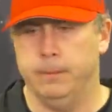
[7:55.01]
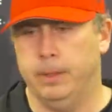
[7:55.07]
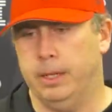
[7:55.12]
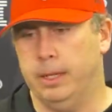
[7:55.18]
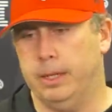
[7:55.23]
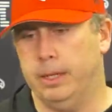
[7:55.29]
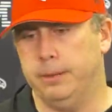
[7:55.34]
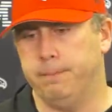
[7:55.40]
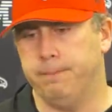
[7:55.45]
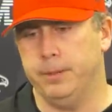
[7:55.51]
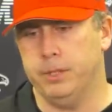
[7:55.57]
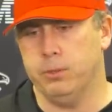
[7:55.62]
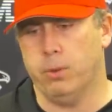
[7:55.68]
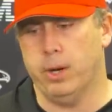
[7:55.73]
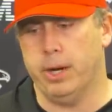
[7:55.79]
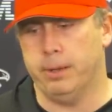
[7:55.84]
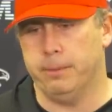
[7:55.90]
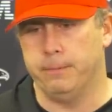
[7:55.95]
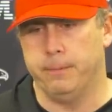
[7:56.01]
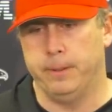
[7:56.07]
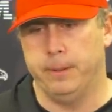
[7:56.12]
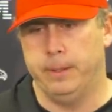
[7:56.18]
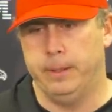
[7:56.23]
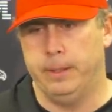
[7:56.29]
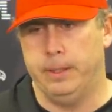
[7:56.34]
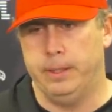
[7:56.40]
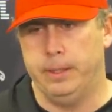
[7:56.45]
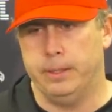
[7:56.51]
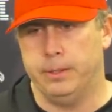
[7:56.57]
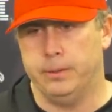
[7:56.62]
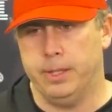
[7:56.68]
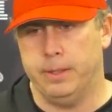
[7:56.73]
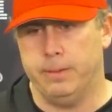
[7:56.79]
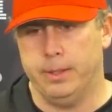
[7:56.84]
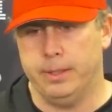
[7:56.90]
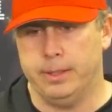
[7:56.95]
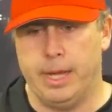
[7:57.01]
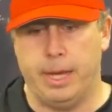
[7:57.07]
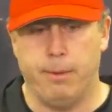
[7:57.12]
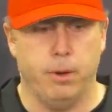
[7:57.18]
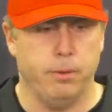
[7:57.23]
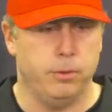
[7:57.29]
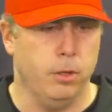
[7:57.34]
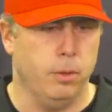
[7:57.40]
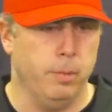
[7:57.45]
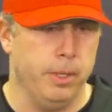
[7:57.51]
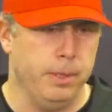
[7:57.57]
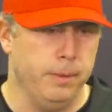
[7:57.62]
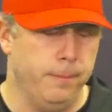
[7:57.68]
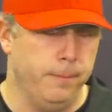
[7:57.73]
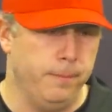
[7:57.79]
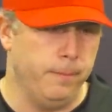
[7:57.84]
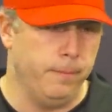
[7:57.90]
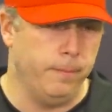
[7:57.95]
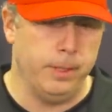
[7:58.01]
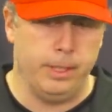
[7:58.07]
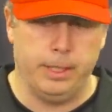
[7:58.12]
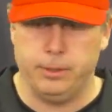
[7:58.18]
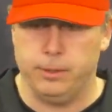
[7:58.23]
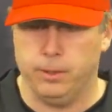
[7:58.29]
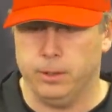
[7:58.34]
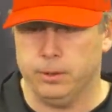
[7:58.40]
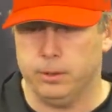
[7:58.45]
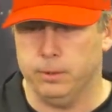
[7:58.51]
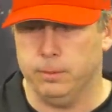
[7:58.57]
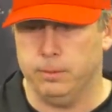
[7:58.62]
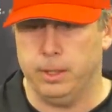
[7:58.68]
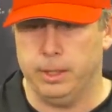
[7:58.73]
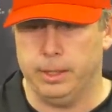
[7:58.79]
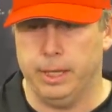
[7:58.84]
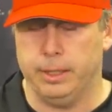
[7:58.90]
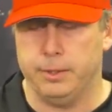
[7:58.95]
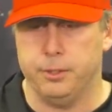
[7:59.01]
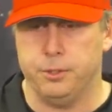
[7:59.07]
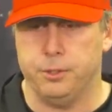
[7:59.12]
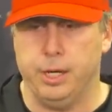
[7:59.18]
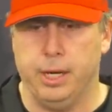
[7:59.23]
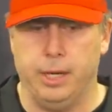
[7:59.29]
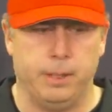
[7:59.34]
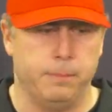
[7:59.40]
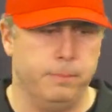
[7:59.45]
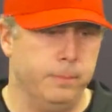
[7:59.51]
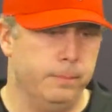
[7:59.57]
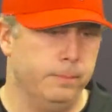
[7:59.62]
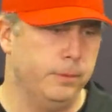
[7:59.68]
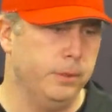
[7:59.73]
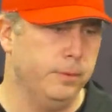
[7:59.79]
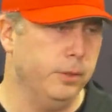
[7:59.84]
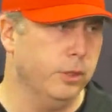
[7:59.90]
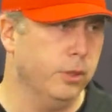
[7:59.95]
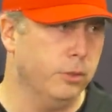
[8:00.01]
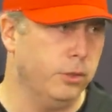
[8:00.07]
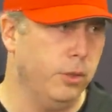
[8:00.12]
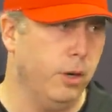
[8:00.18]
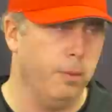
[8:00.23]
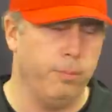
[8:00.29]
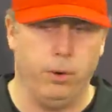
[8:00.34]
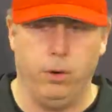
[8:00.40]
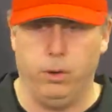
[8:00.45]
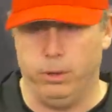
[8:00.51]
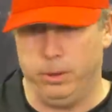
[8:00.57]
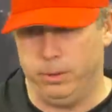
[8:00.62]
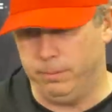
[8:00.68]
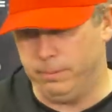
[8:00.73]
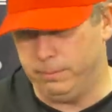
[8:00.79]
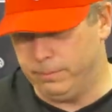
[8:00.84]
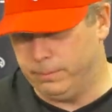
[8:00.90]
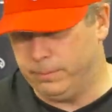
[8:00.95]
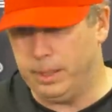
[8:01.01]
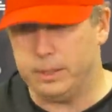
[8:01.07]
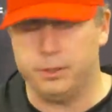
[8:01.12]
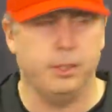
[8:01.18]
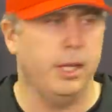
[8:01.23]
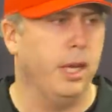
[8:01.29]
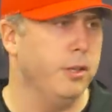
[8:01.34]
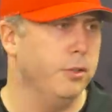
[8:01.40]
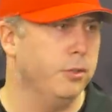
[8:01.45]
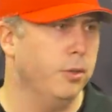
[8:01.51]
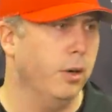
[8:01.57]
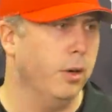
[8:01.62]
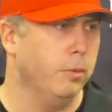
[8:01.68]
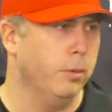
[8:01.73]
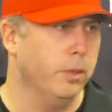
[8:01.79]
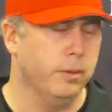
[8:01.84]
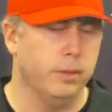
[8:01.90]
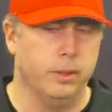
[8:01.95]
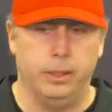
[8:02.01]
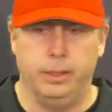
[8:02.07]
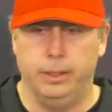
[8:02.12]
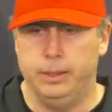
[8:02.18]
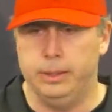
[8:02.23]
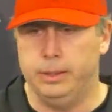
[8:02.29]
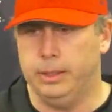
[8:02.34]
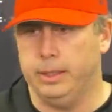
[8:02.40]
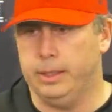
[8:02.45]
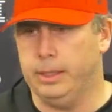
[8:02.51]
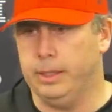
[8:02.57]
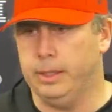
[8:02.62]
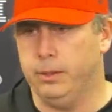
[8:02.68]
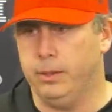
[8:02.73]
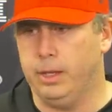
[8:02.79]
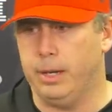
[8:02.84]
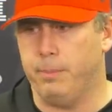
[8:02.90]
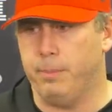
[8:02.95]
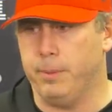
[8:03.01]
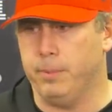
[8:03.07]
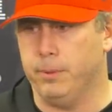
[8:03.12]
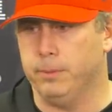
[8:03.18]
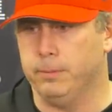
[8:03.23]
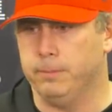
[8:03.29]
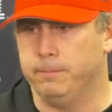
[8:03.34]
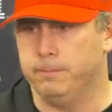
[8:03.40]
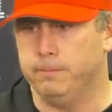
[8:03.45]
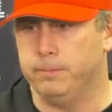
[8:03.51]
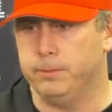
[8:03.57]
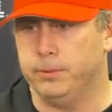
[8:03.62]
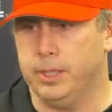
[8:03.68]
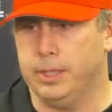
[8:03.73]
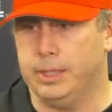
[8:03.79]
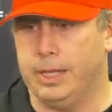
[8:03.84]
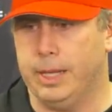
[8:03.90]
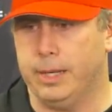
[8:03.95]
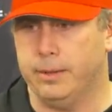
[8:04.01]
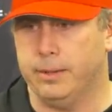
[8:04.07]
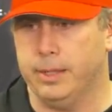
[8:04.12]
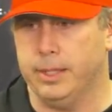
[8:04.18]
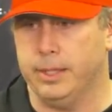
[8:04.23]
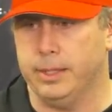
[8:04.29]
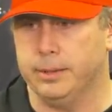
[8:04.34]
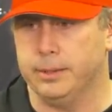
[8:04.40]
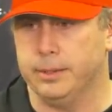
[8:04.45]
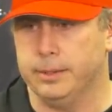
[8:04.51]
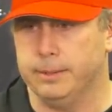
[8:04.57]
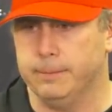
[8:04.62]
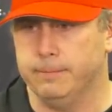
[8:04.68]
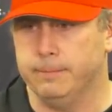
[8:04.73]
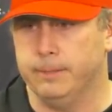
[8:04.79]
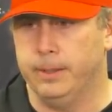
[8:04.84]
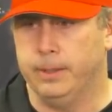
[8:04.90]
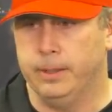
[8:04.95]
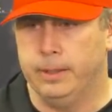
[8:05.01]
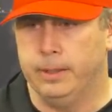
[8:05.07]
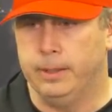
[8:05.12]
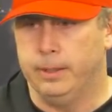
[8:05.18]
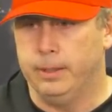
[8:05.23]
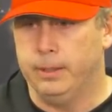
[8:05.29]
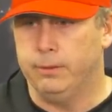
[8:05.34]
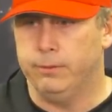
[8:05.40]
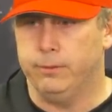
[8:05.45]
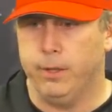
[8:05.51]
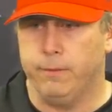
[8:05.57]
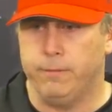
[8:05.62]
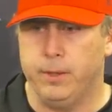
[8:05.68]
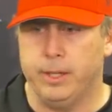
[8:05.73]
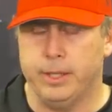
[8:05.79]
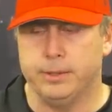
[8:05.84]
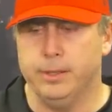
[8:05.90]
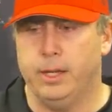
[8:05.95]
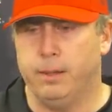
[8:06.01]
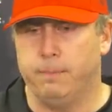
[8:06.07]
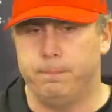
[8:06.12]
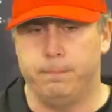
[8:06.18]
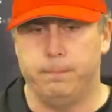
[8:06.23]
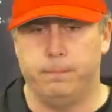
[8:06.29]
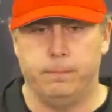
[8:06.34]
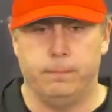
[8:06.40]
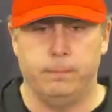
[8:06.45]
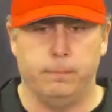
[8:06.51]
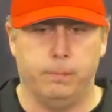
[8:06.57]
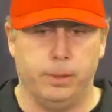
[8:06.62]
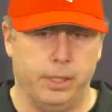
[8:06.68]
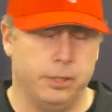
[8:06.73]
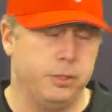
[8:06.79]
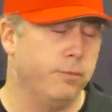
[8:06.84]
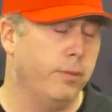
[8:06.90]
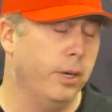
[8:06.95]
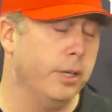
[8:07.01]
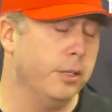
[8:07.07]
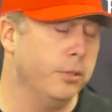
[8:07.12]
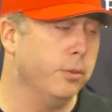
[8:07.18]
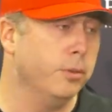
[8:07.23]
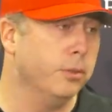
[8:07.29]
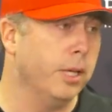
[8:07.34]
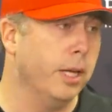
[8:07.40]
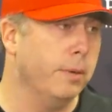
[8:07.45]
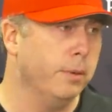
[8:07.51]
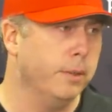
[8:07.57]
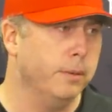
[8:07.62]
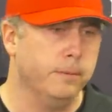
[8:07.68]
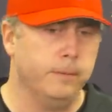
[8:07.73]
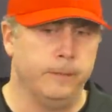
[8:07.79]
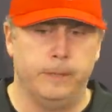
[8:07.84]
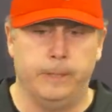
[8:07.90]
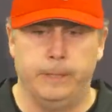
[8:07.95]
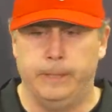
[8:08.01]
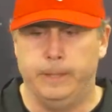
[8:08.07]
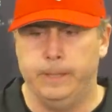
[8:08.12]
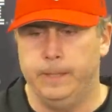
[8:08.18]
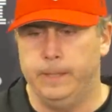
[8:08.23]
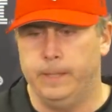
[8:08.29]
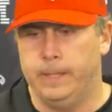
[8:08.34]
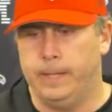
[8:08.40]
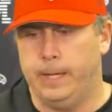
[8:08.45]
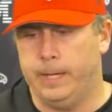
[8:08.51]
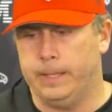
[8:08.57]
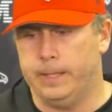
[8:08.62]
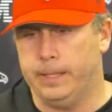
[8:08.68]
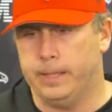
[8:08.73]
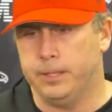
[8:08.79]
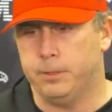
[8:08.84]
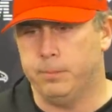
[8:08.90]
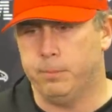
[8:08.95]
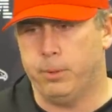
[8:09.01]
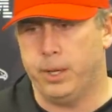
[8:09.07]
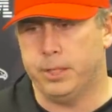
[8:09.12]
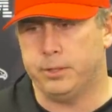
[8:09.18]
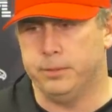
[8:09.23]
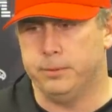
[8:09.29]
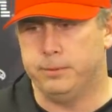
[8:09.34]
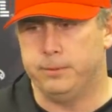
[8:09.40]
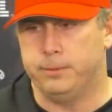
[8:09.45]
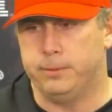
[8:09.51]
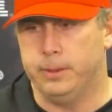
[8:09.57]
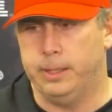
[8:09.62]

Uh, he's rare. Same thing Dabo told me when I talked to him and I got this job. said, if you're going to a program, that's the guy you started with. And I know a lot of people say a lot of things and fluff things up, but that's a very true statement. I think it's impressive.